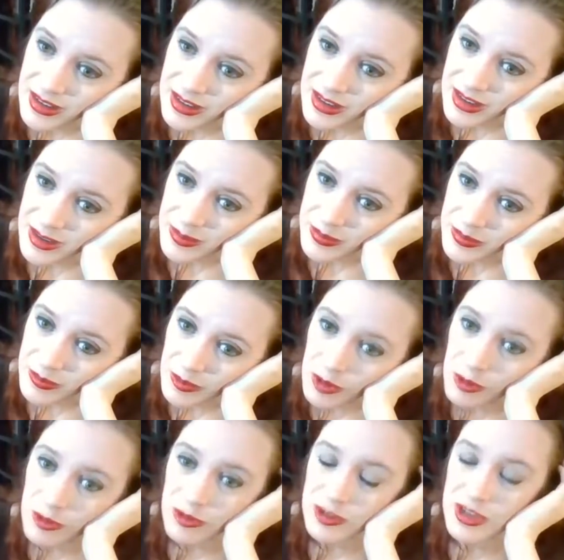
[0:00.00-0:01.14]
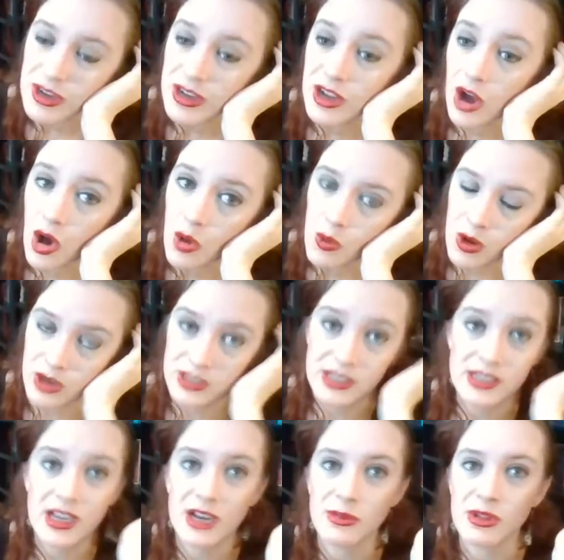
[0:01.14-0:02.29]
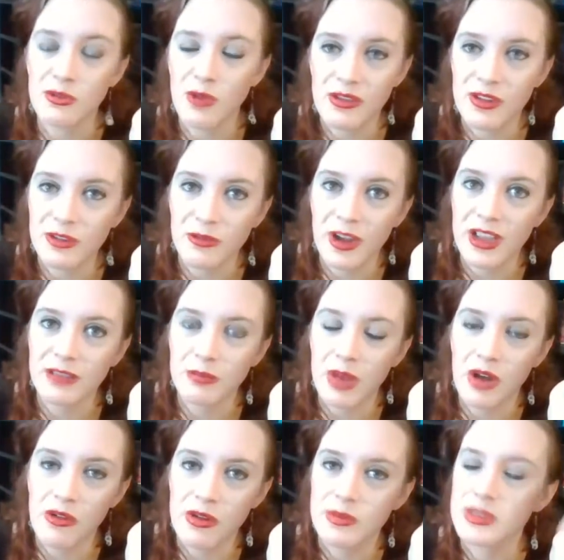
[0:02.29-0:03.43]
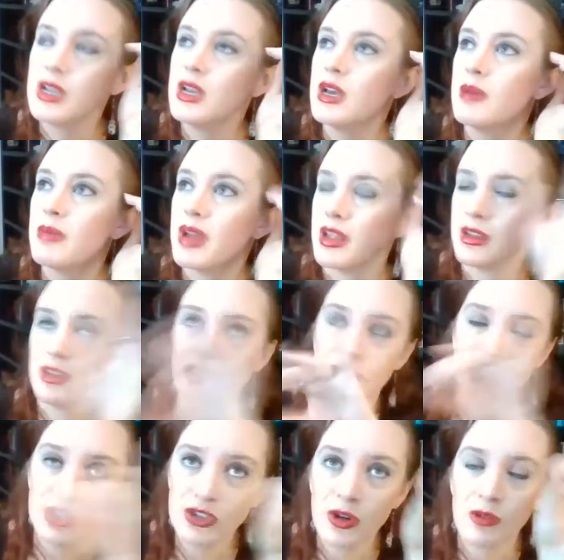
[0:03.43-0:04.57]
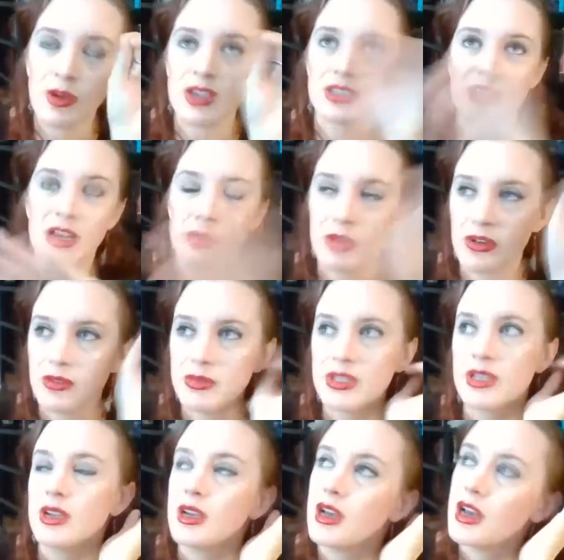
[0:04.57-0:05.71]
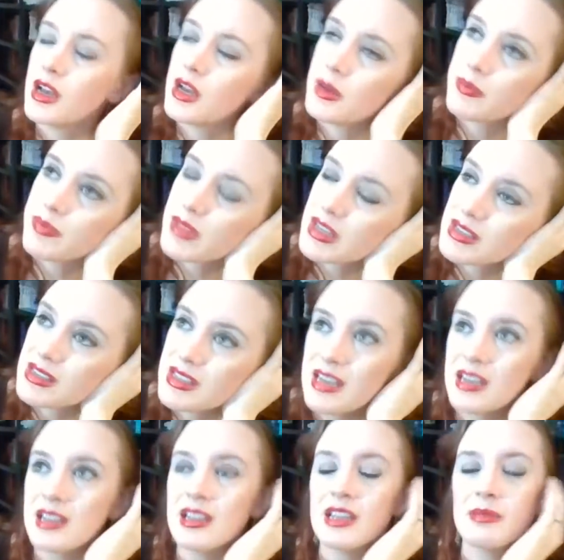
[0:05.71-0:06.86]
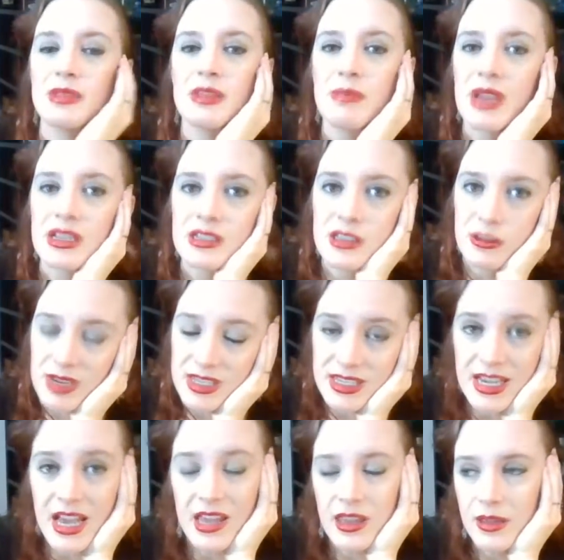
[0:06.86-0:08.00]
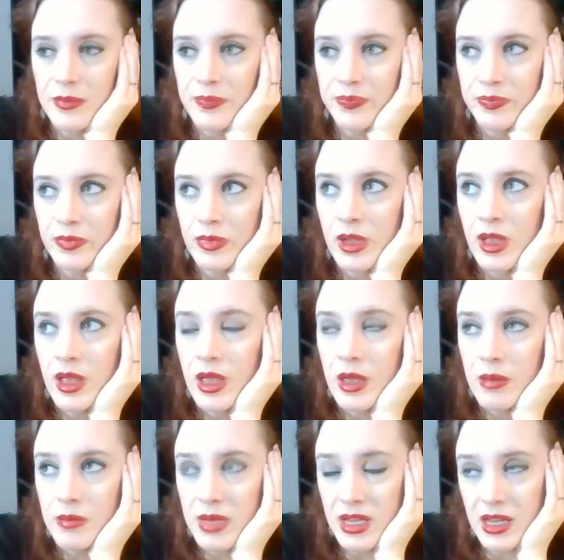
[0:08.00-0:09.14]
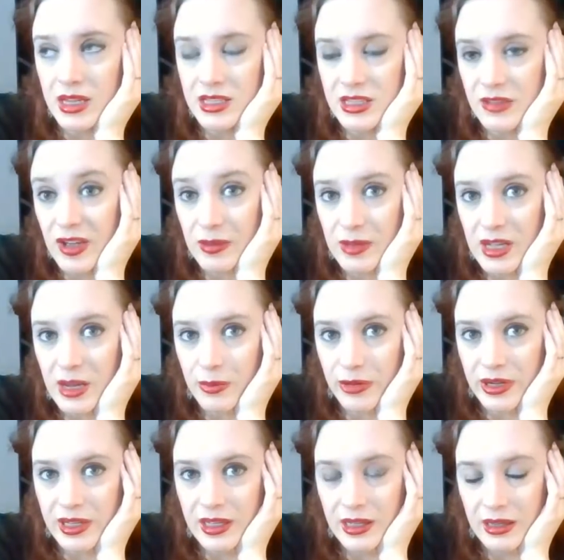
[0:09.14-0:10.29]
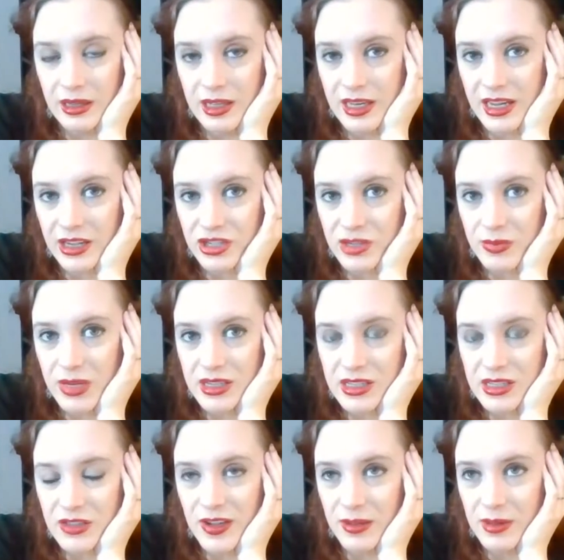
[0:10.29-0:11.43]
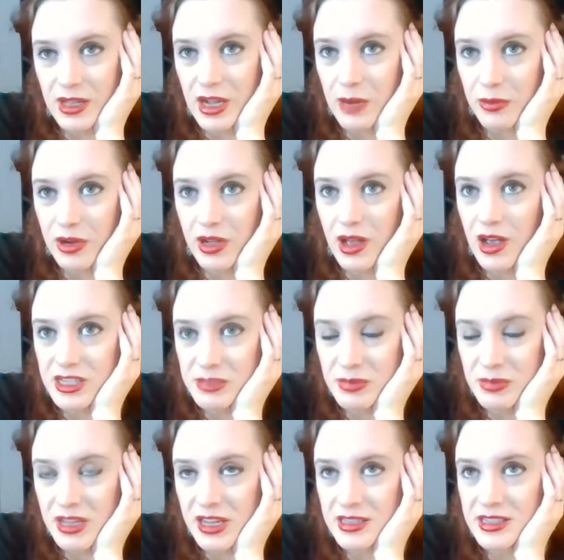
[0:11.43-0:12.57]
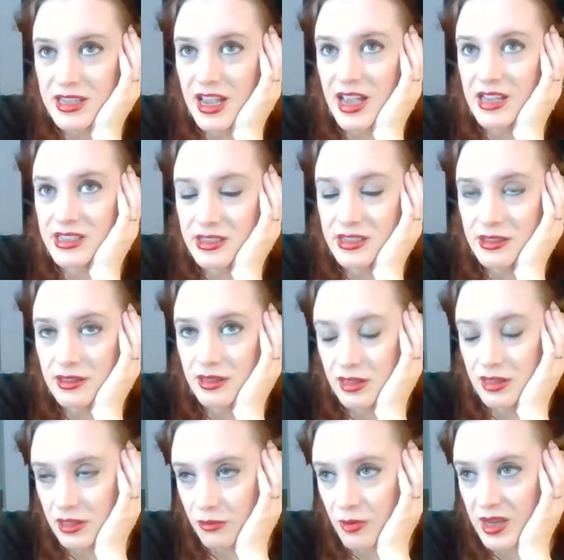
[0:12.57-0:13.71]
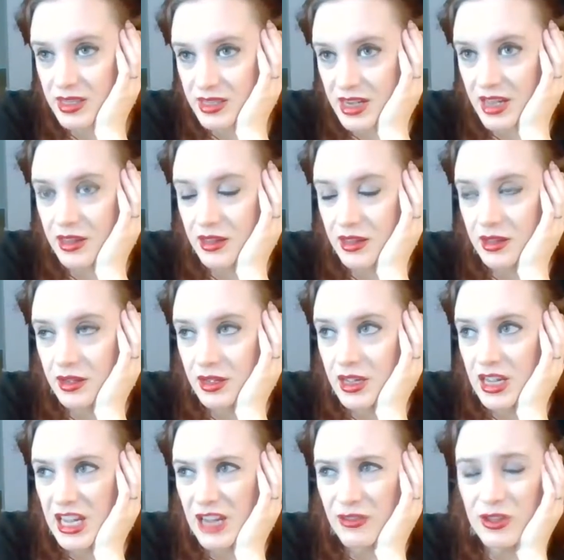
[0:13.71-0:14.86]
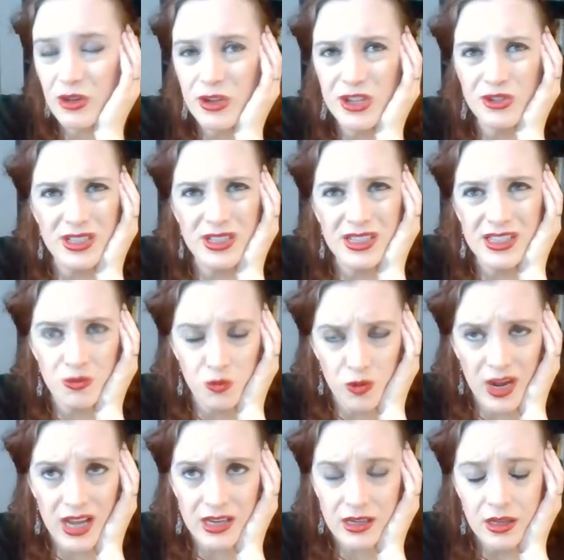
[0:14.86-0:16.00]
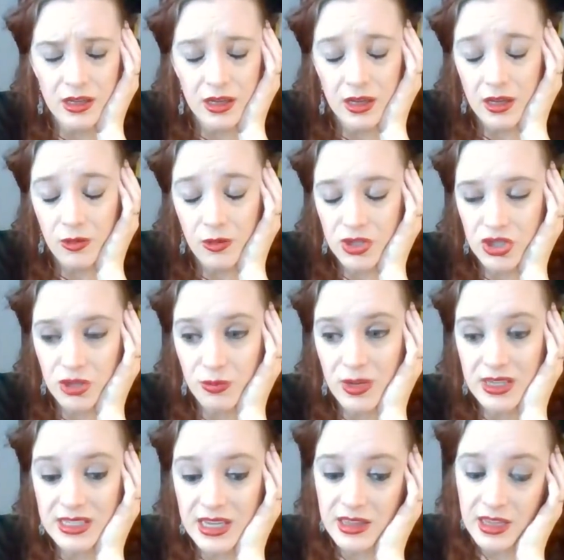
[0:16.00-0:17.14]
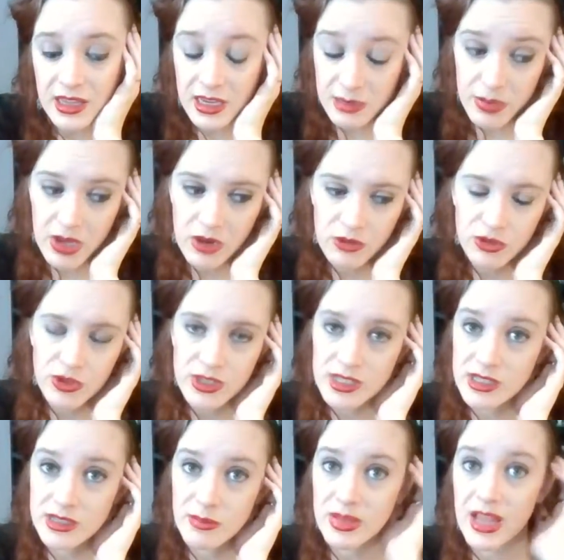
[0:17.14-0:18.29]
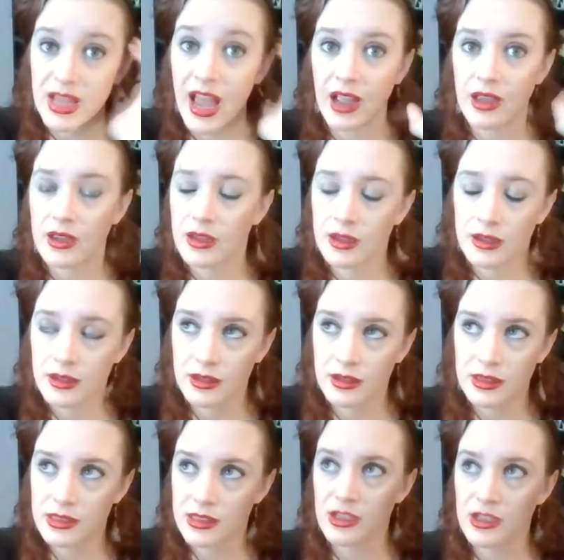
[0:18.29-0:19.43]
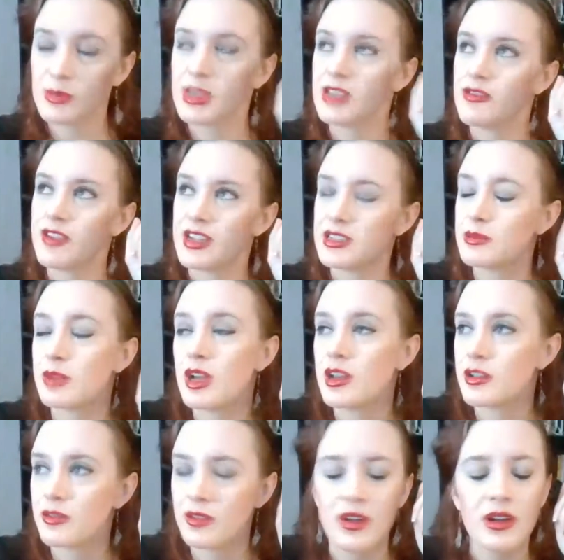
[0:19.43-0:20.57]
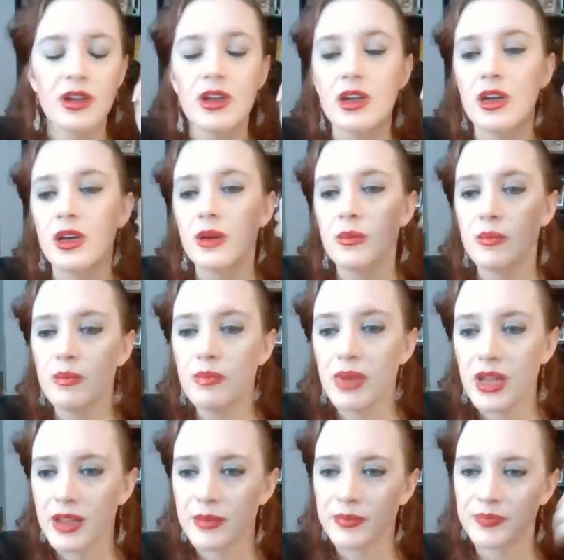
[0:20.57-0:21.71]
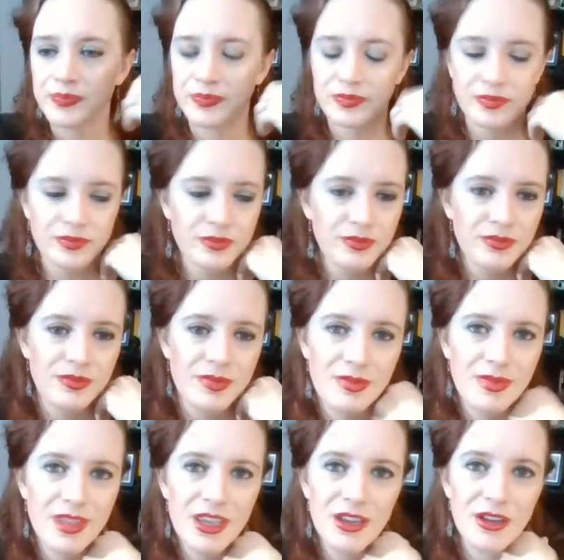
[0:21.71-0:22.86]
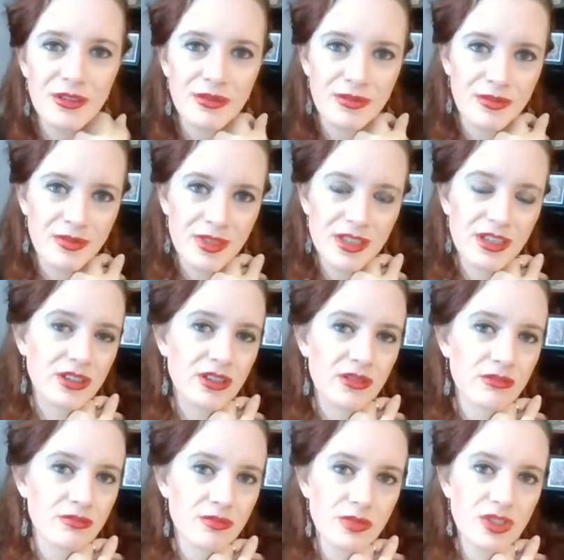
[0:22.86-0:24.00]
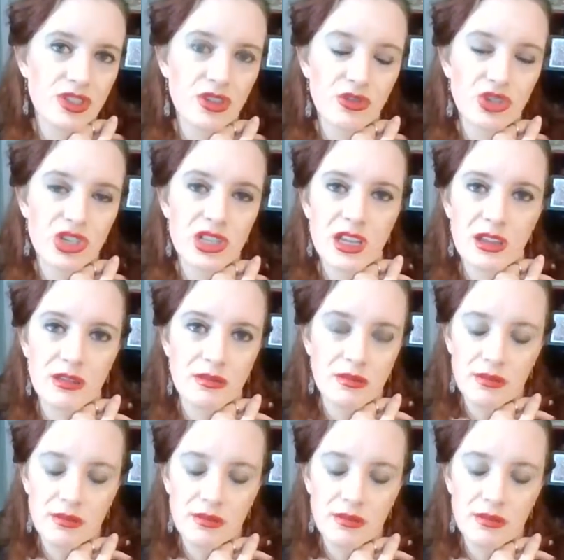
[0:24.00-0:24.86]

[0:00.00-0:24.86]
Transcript: well, if we're talking all works, it's got to be The Raven, right? Poems. But, you know, story-wise, not poems. Aesthetically, The Mask of the Red Death, because of the Phantom of the Opera connection, because the Phantom of the Opera cosplays as the Red Death, even though he dresses in red, which the Red Death in Poe dresses in black. Excuse me, the Phantom got it wrong. But, you know, it's also socially